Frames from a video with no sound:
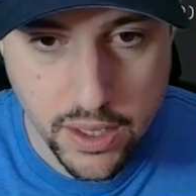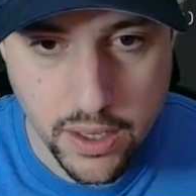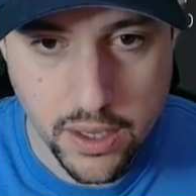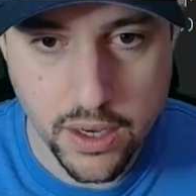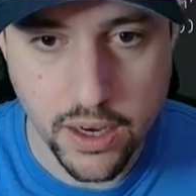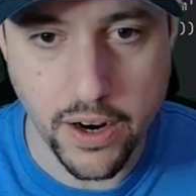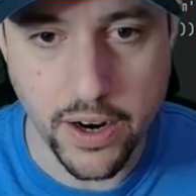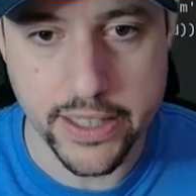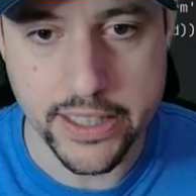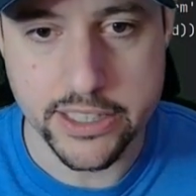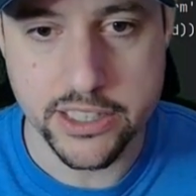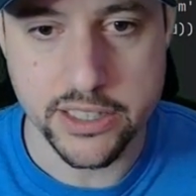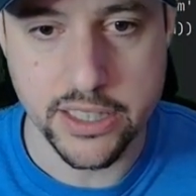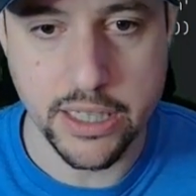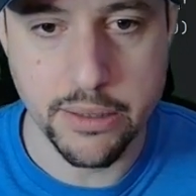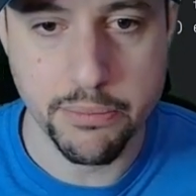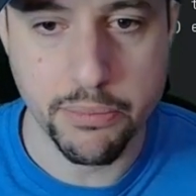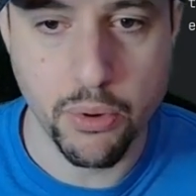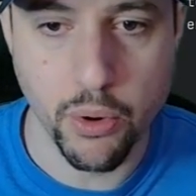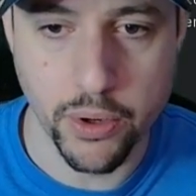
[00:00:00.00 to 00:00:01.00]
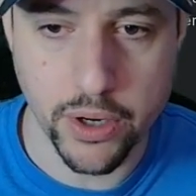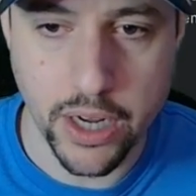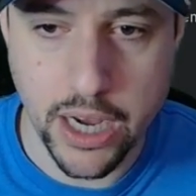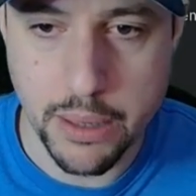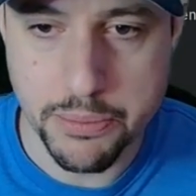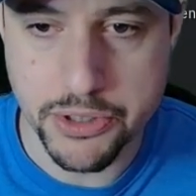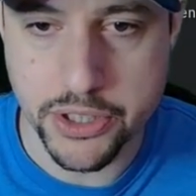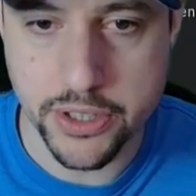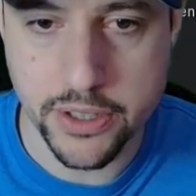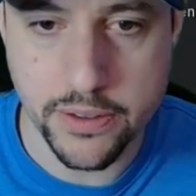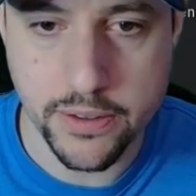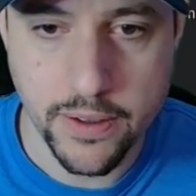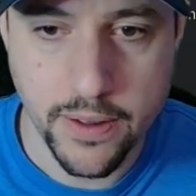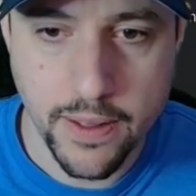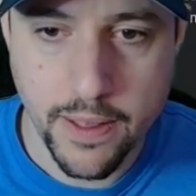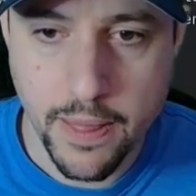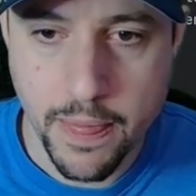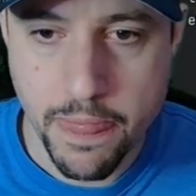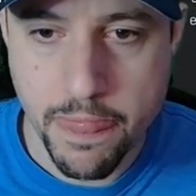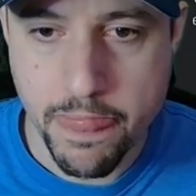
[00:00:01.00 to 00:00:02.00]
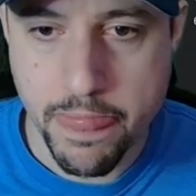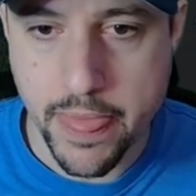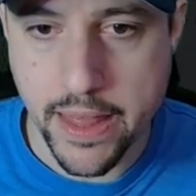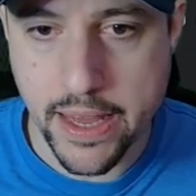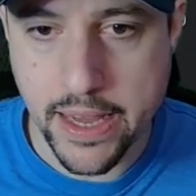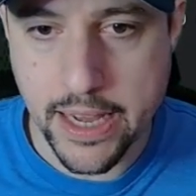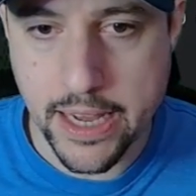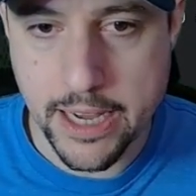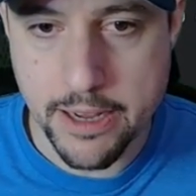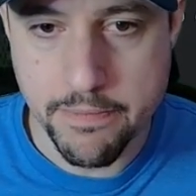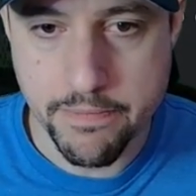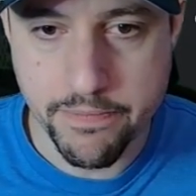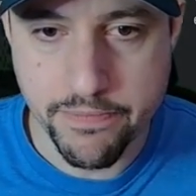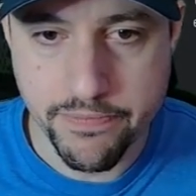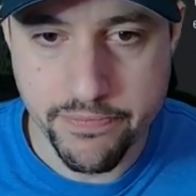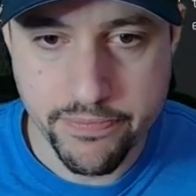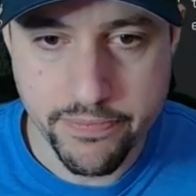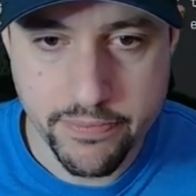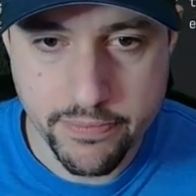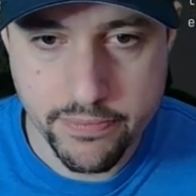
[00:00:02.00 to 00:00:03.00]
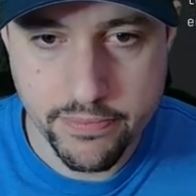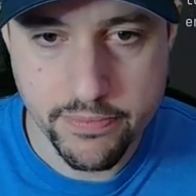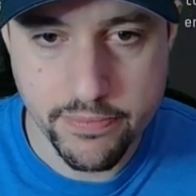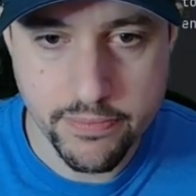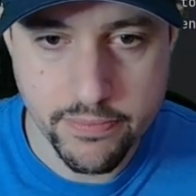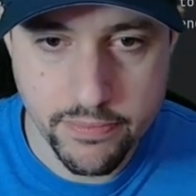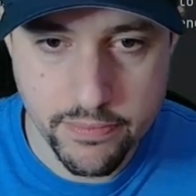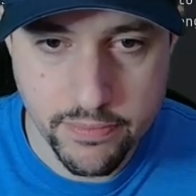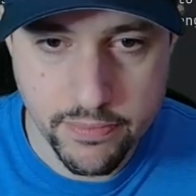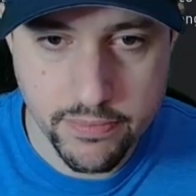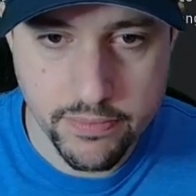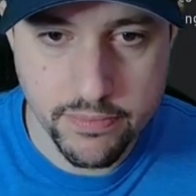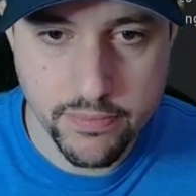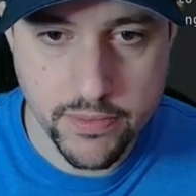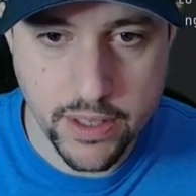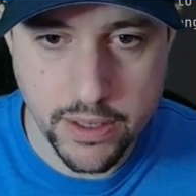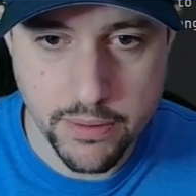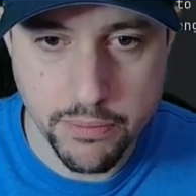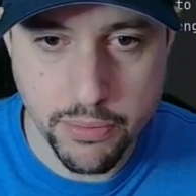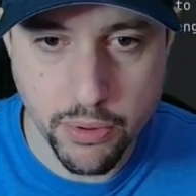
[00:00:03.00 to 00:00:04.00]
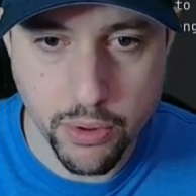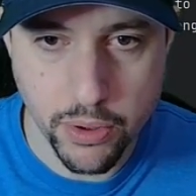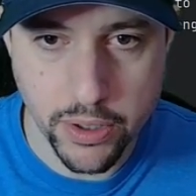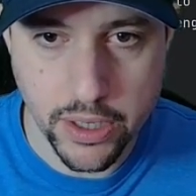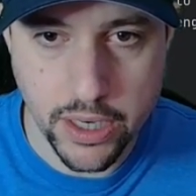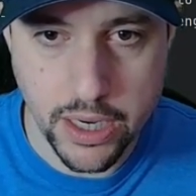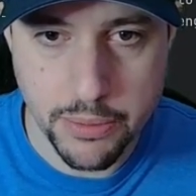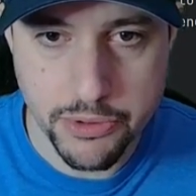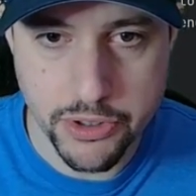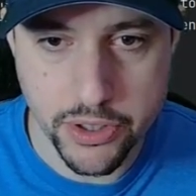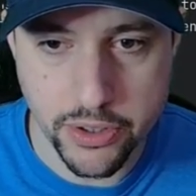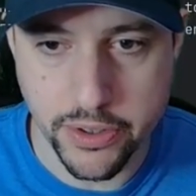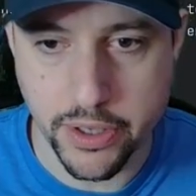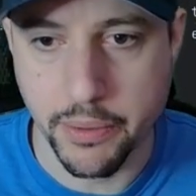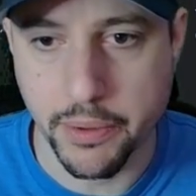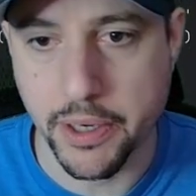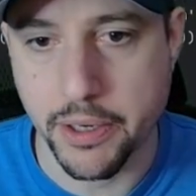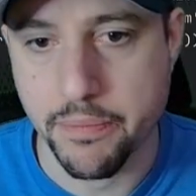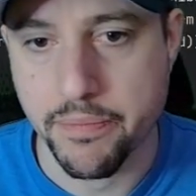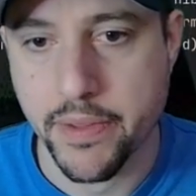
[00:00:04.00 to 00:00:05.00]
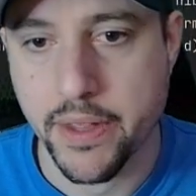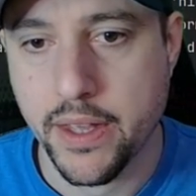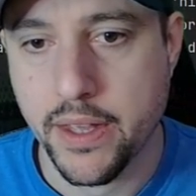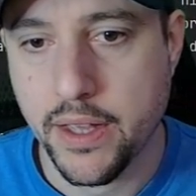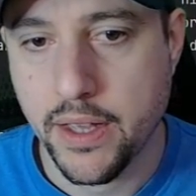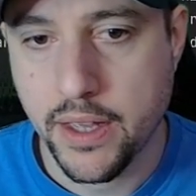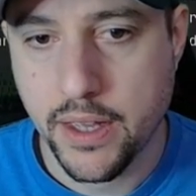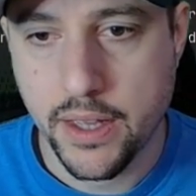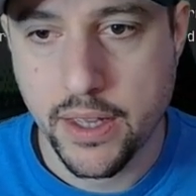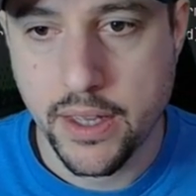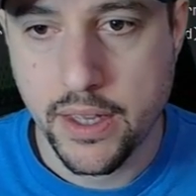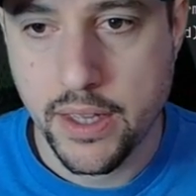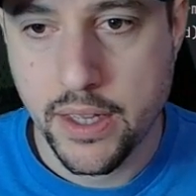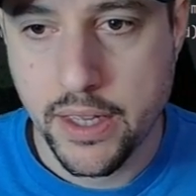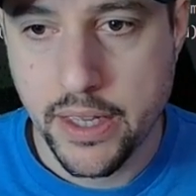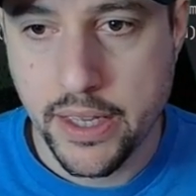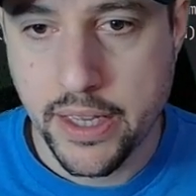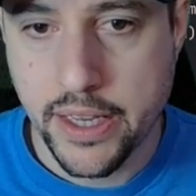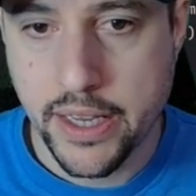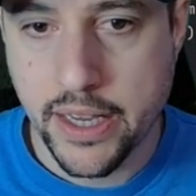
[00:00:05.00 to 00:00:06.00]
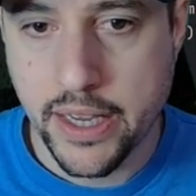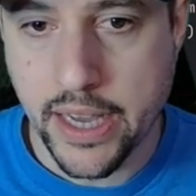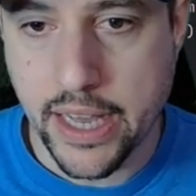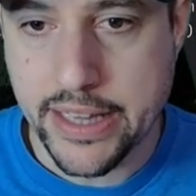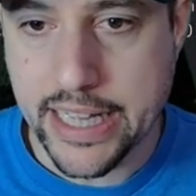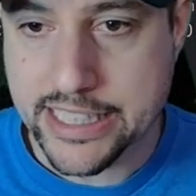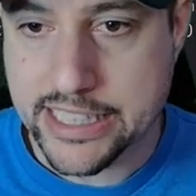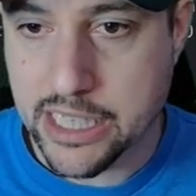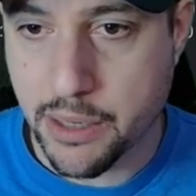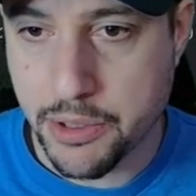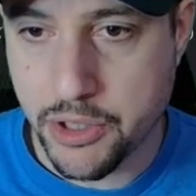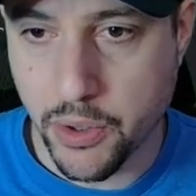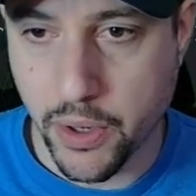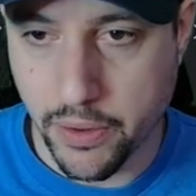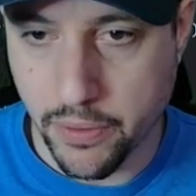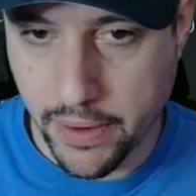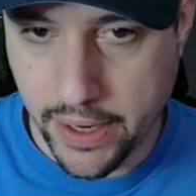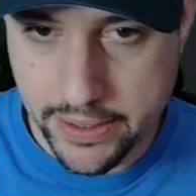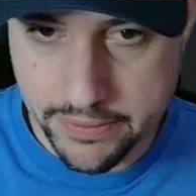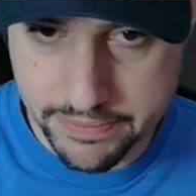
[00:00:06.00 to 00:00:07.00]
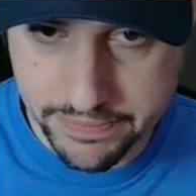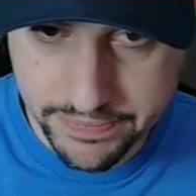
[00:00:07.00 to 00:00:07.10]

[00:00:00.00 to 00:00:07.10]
All right, let's import optional. Um, import optional. There we go. And that's how we do it, right?